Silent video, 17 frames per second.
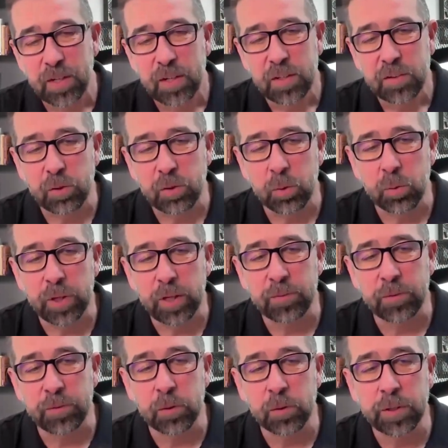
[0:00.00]
So
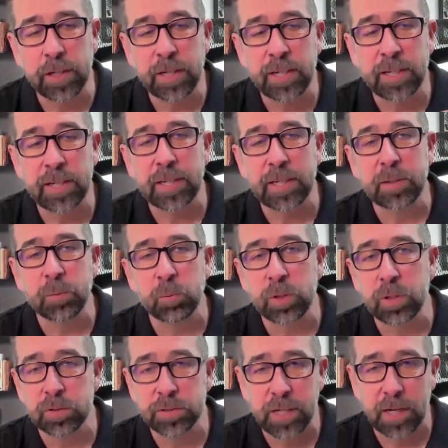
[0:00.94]
if you're getting a
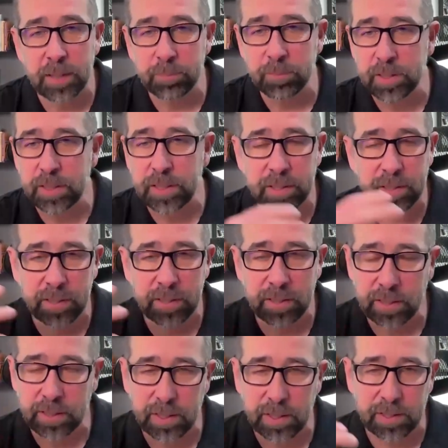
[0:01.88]
real-time lead in
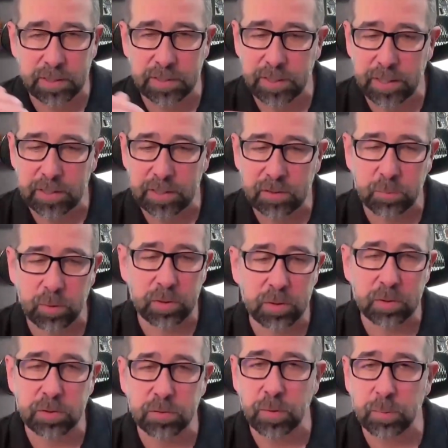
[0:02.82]
any context,
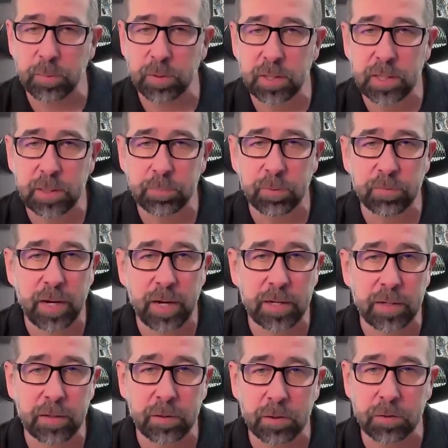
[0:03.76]
whether it's from a lead
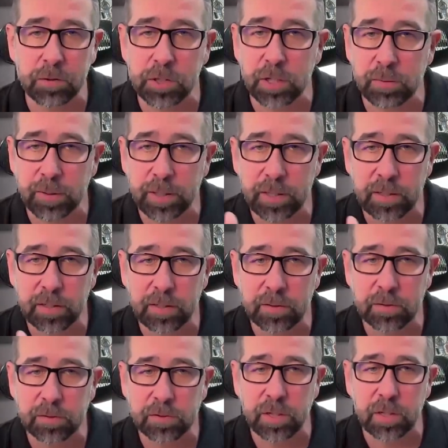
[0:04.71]
provider, you're generating it
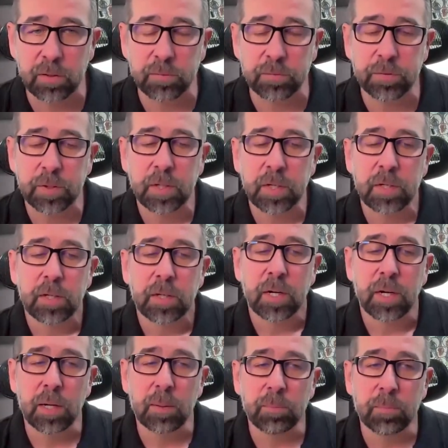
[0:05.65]
yourself,
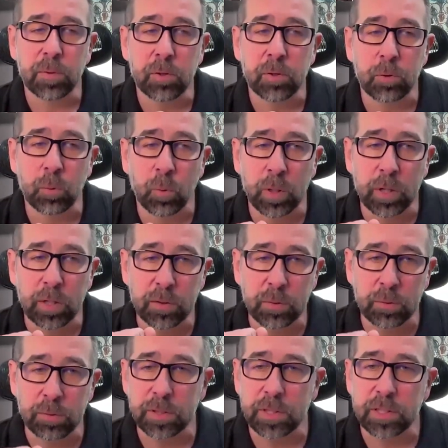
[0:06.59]
you want to
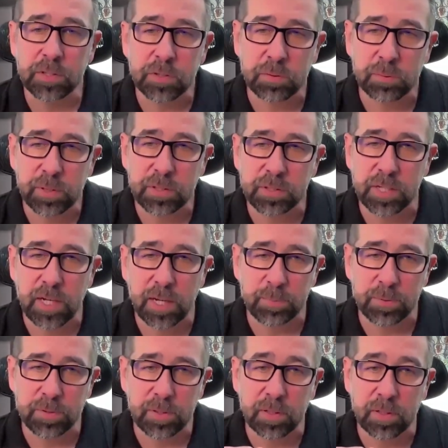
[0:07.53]
do these 3
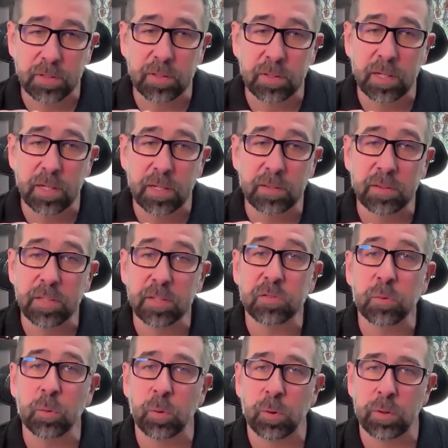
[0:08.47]
steps in
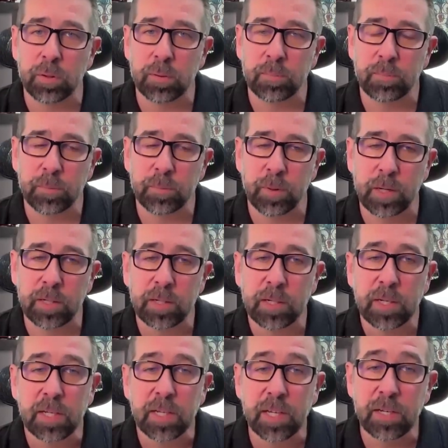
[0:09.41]
this order, right?
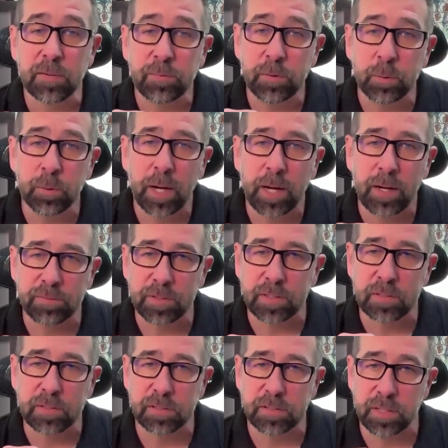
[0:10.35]
If you have
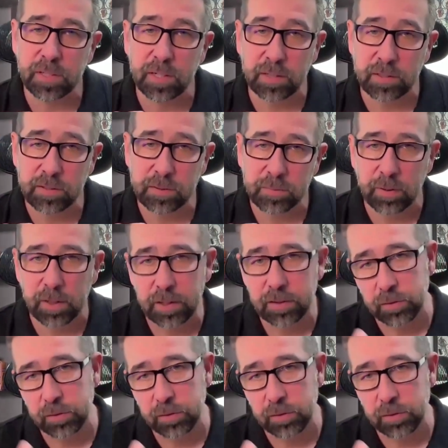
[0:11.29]
consent, right?